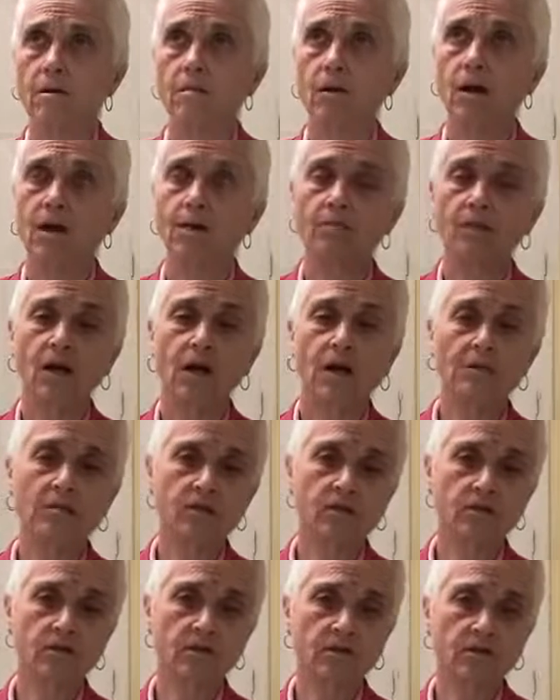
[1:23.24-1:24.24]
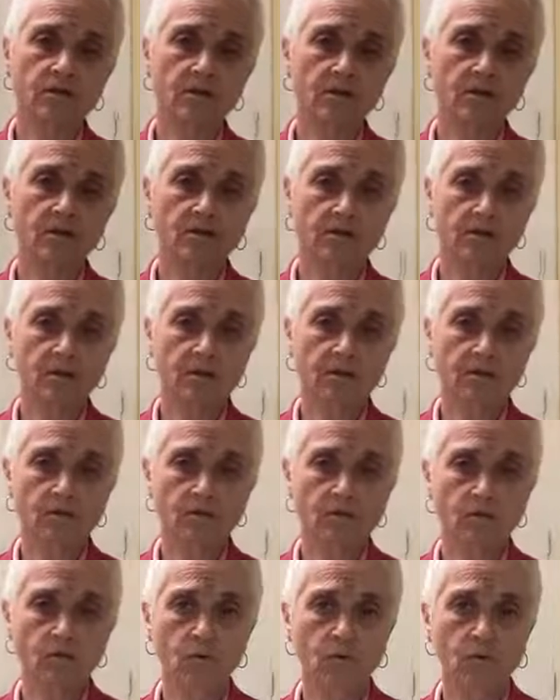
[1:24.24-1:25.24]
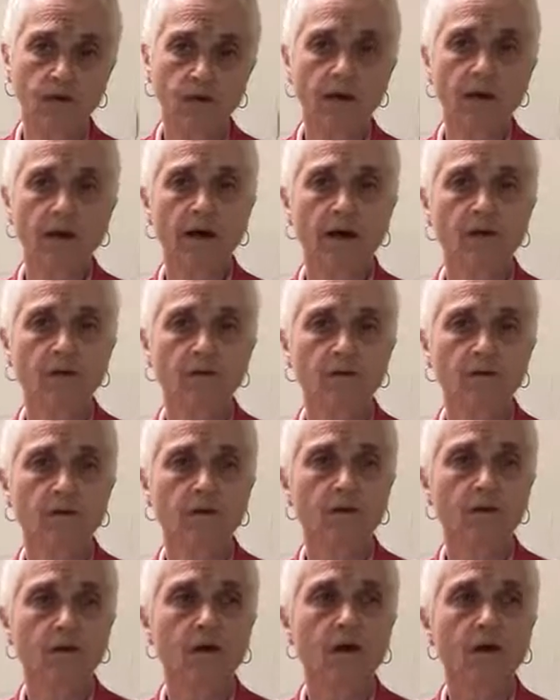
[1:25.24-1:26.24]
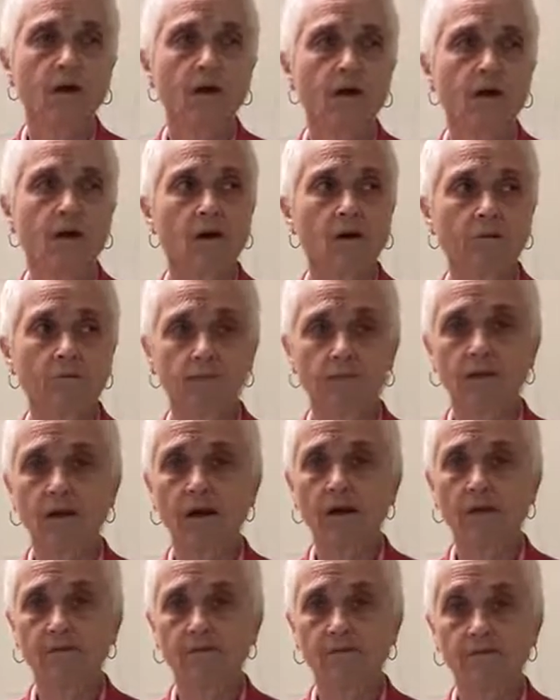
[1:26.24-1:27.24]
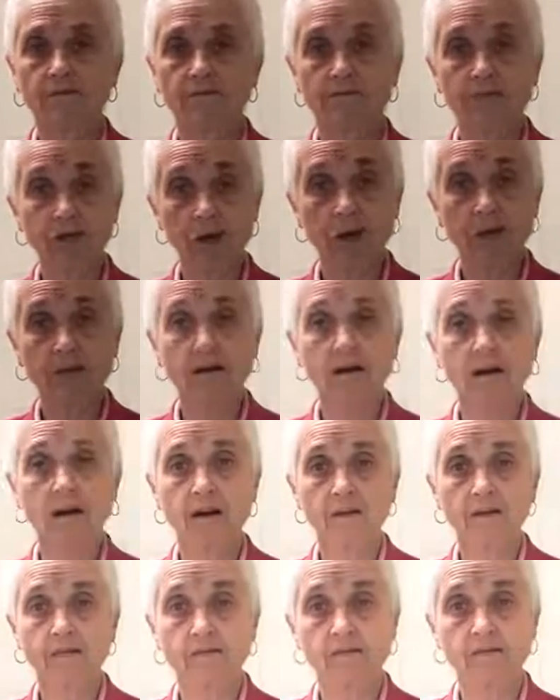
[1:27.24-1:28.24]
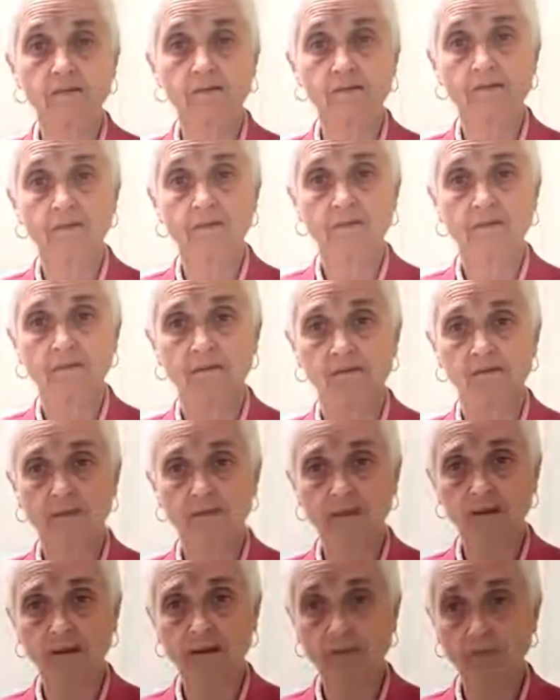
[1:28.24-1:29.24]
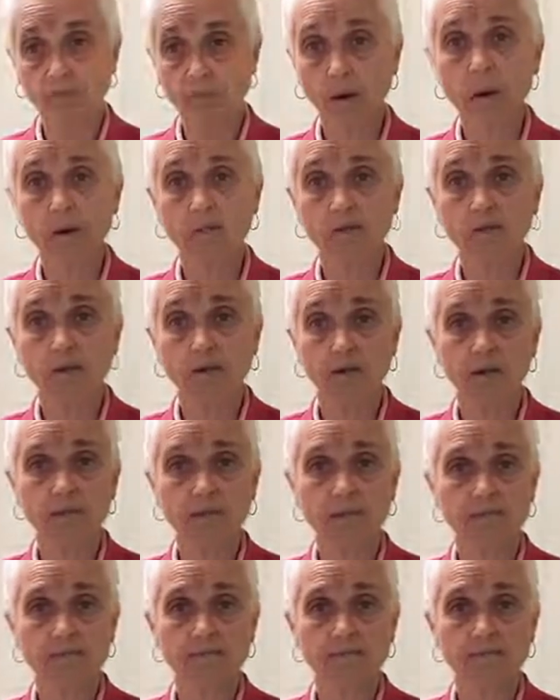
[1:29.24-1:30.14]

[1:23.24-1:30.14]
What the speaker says: But I was just listening to an account of the life of Jagannath Das Babaji,